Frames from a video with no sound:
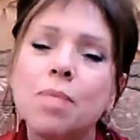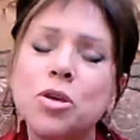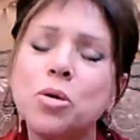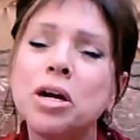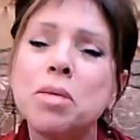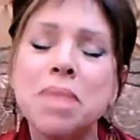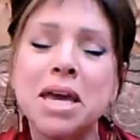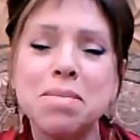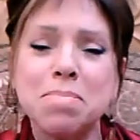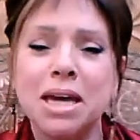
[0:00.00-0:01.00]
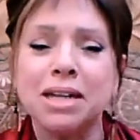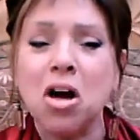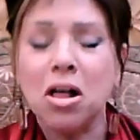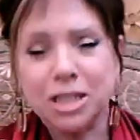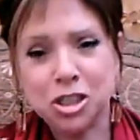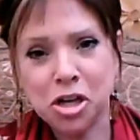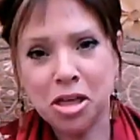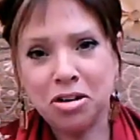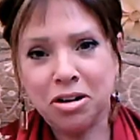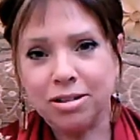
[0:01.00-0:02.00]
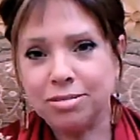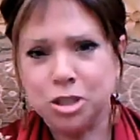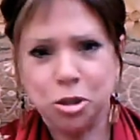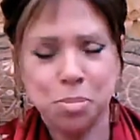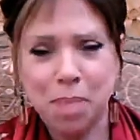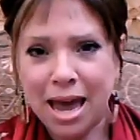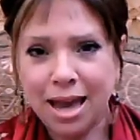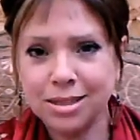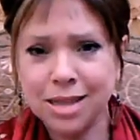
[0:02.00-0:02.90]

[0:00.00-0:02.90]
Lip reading: You hear many men call each other douchebags.